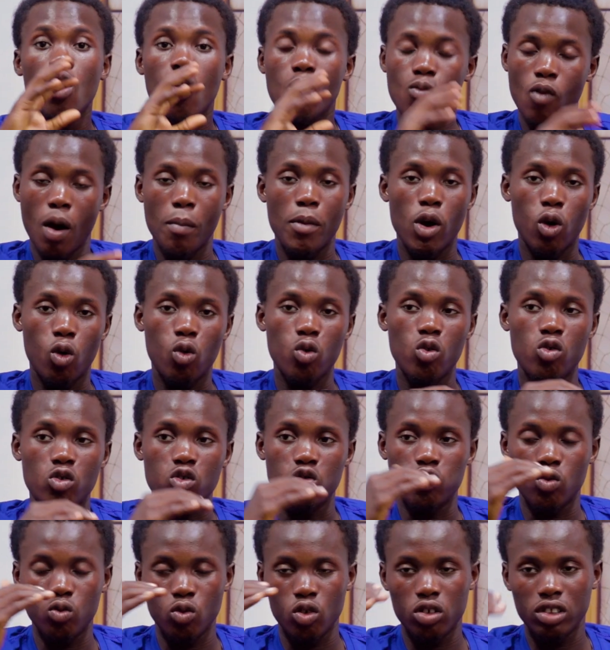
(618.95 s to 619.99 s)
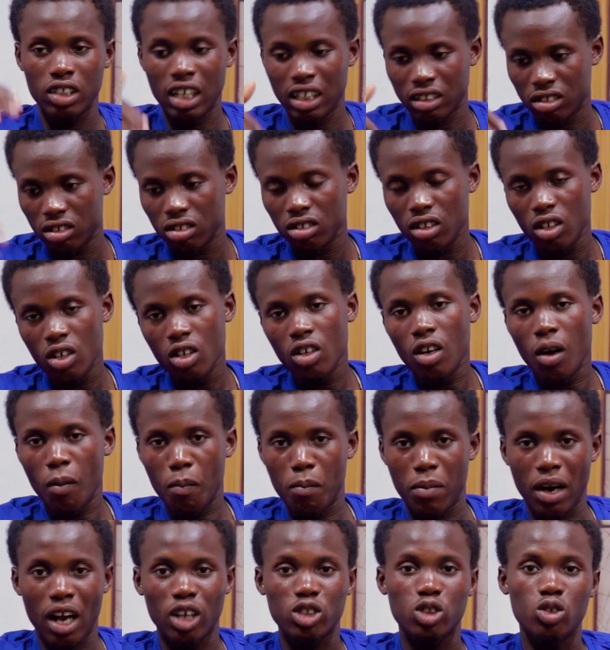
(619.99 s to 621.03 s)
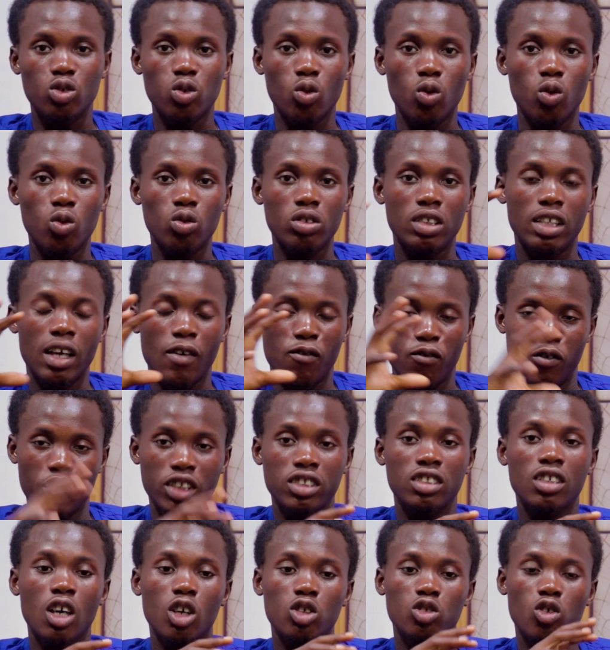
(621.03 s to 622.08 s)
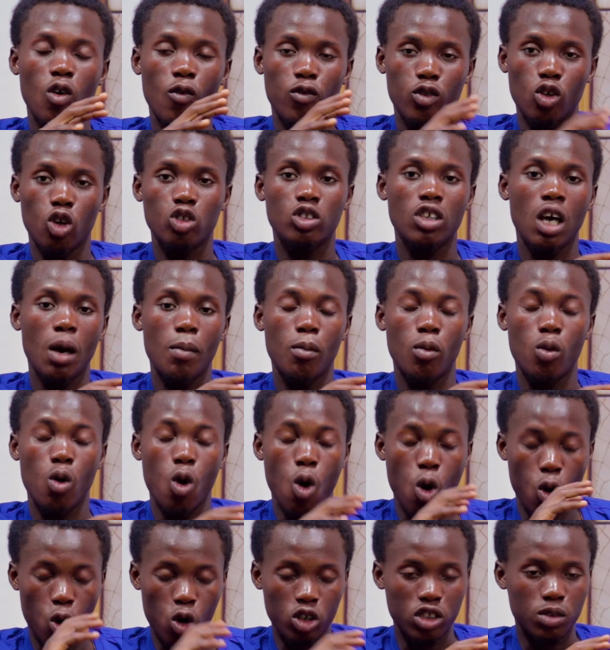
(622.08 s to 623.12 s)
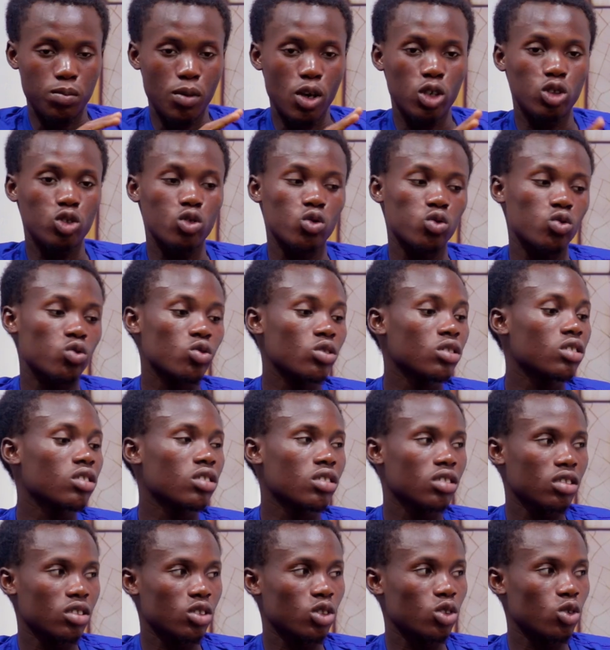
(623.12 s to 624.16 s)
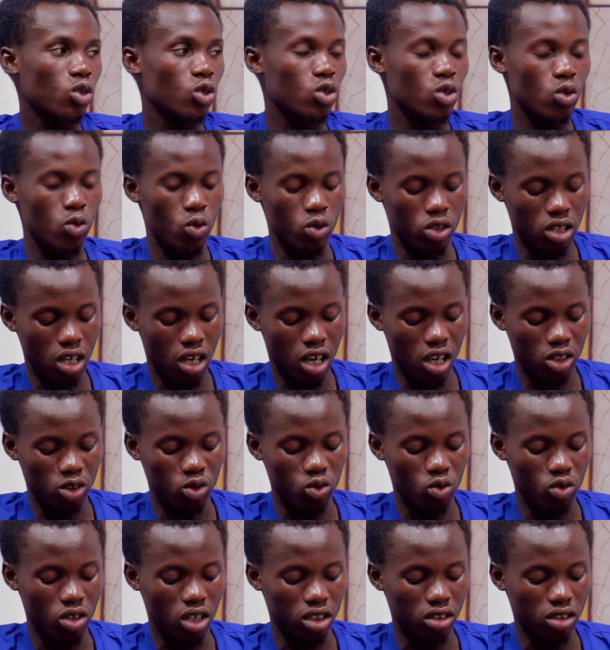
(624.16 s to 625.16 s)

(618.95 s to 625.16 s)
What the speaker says: Mohamed Kudus, we will just brush through the fixtures of Tottenham Hotspurs too. So you will take us through